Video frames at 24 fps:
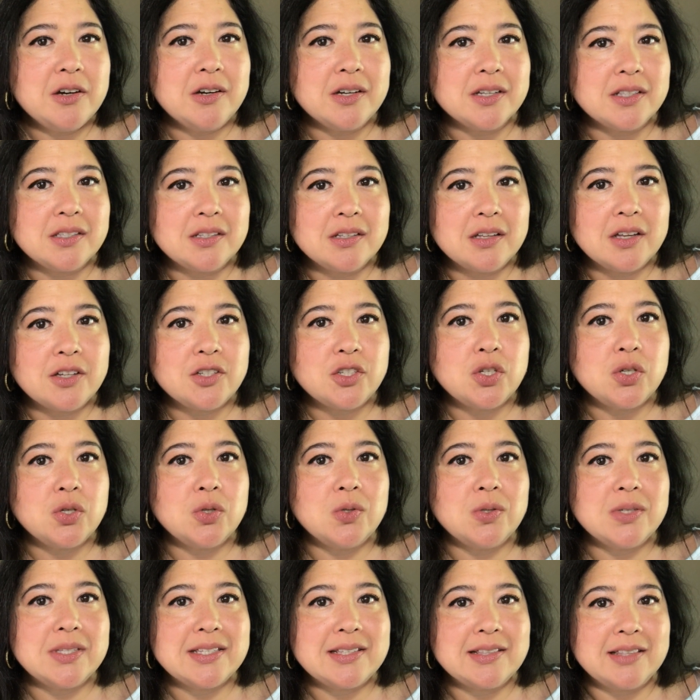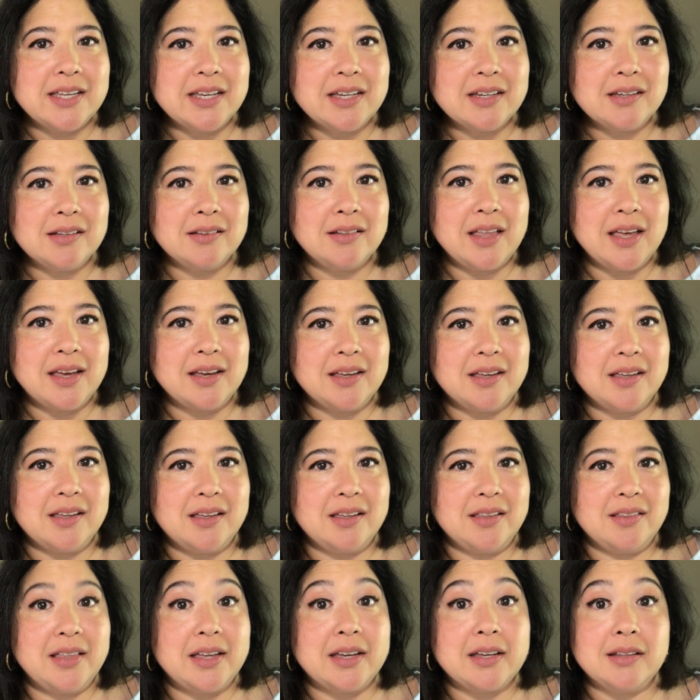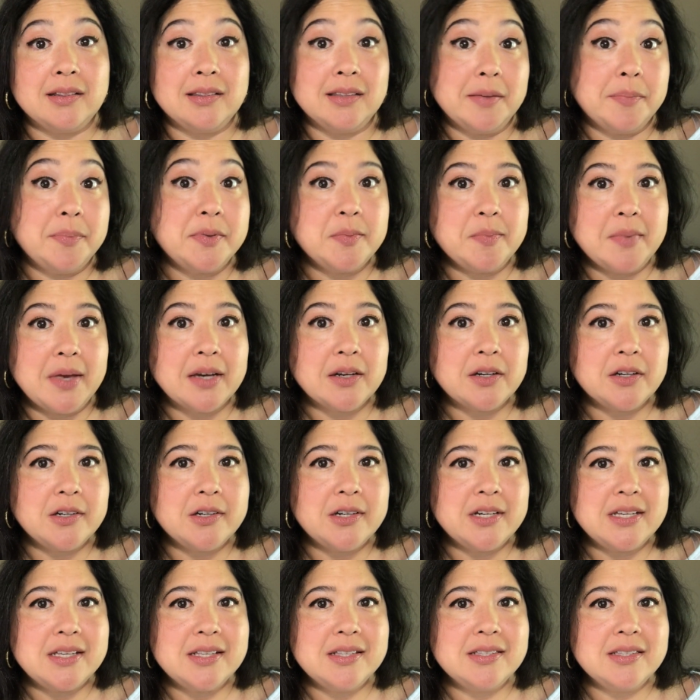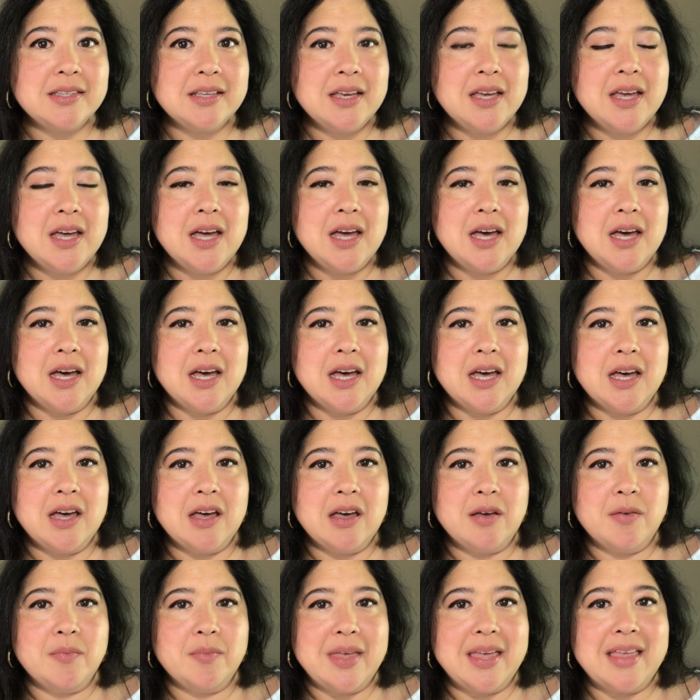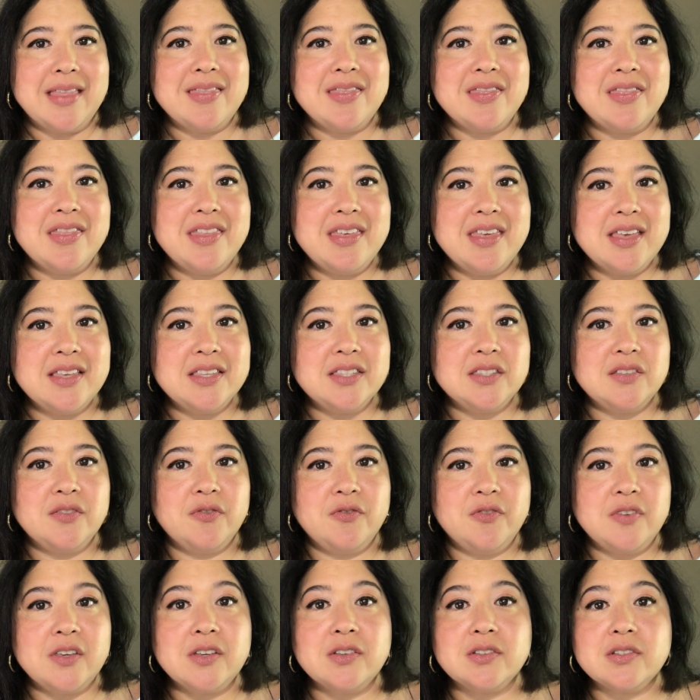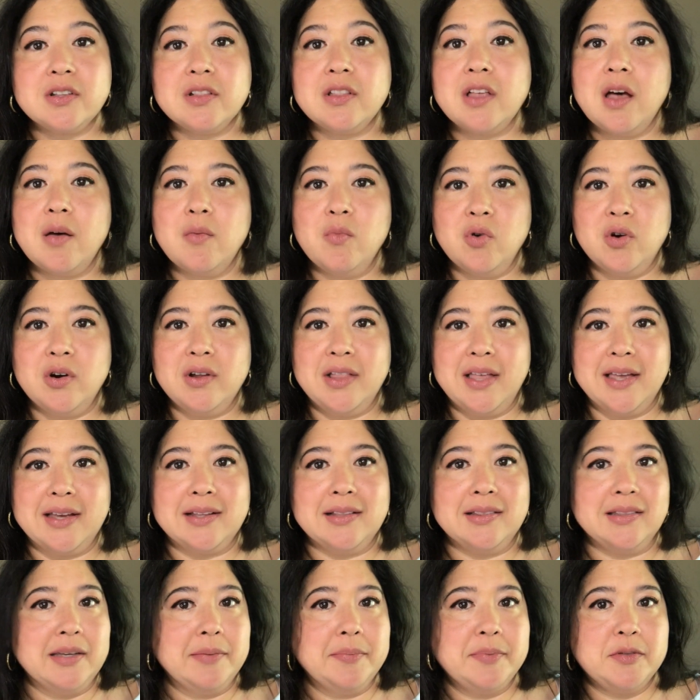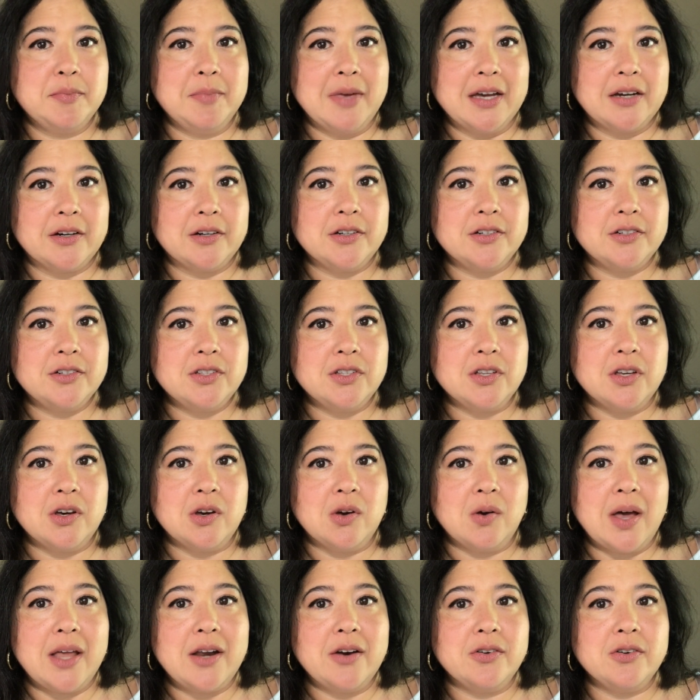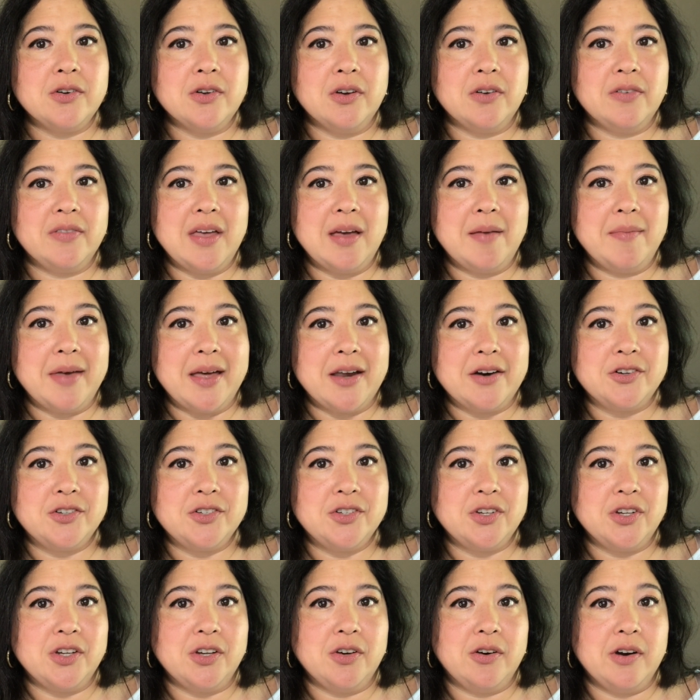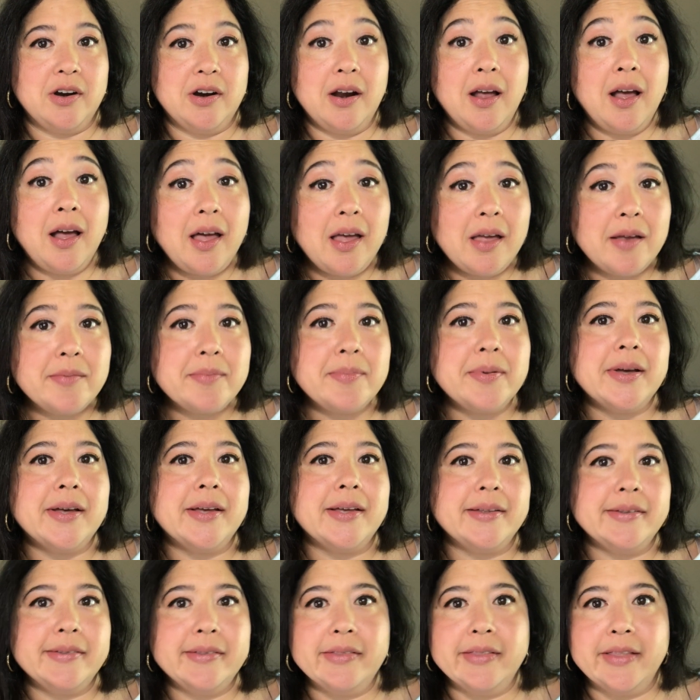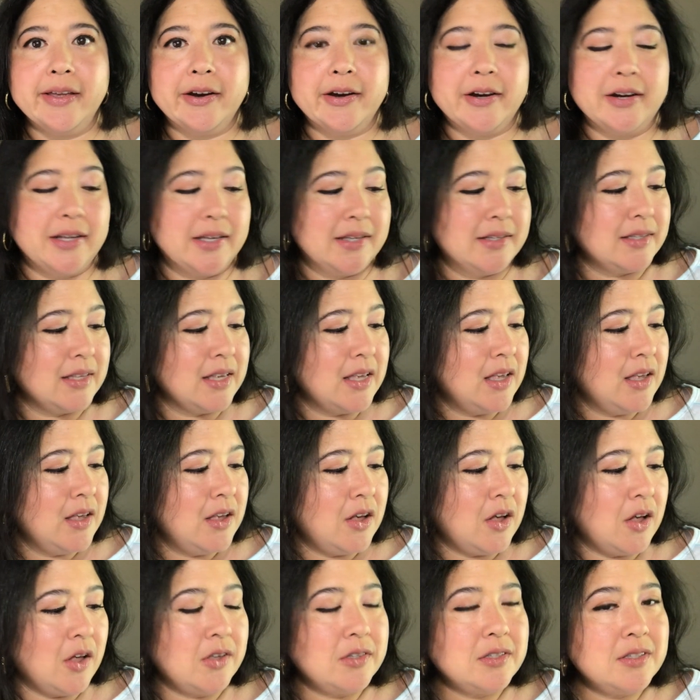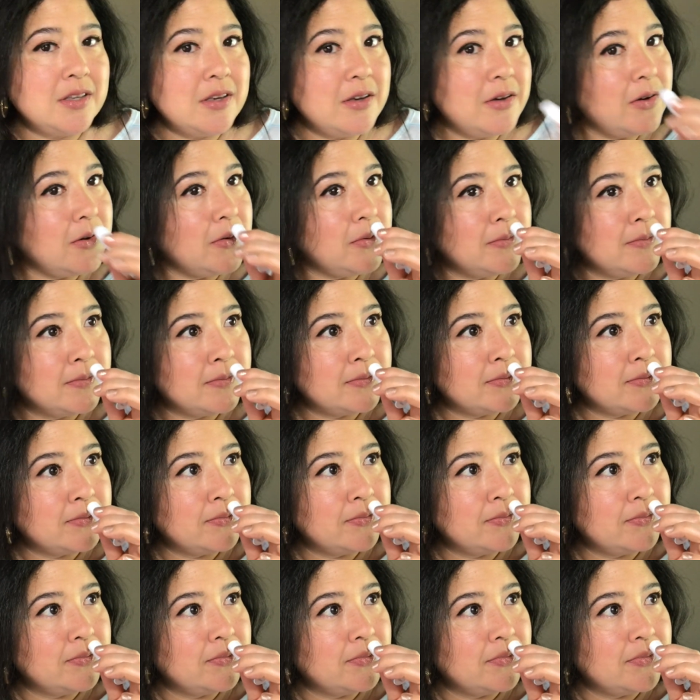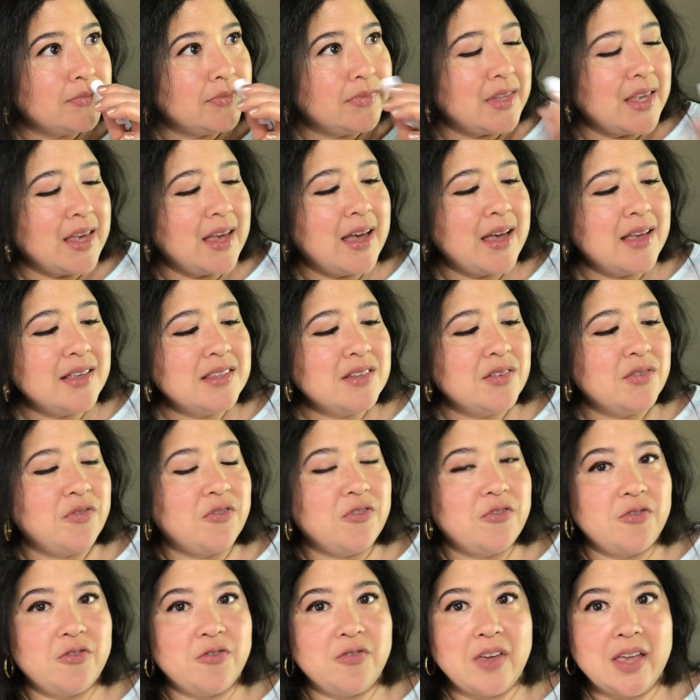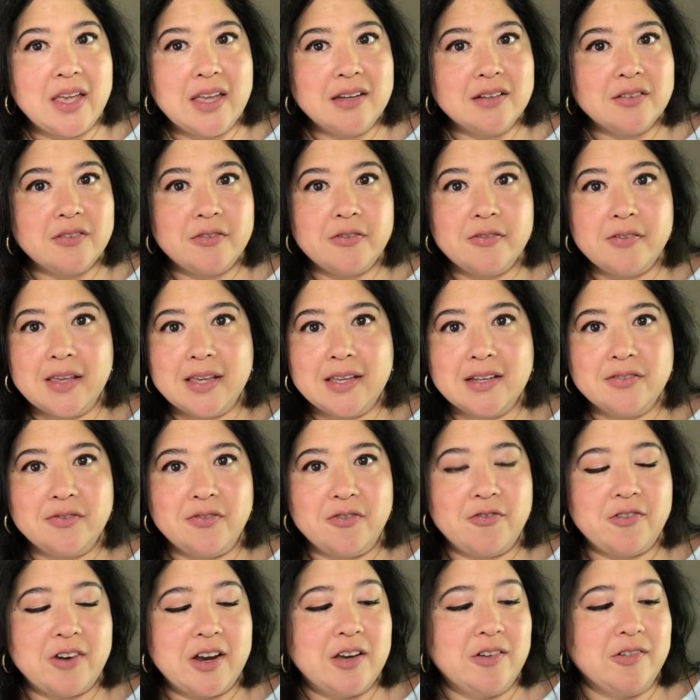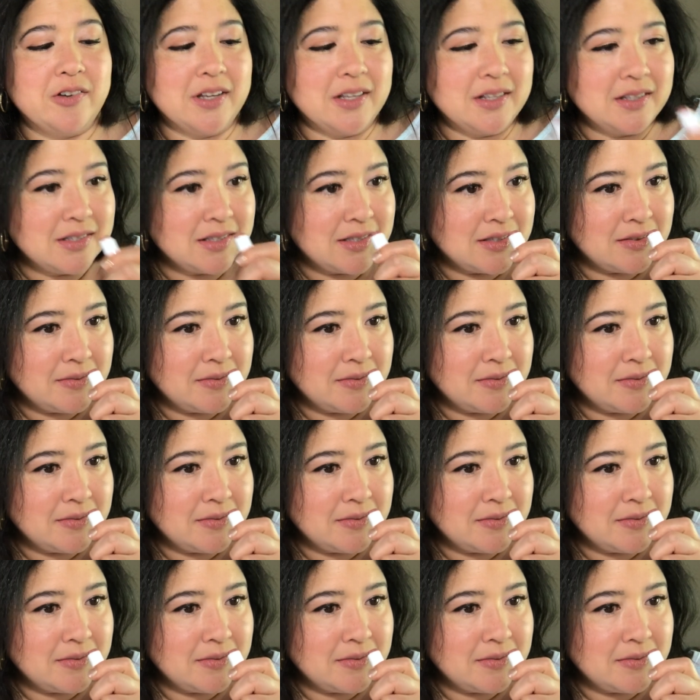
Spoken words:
It's not too slick like a lip smacker is, and this feels a lot more like a lip smacker. So I don't know if that matters to you or not, but there it is. Also, it has a faint fragrance.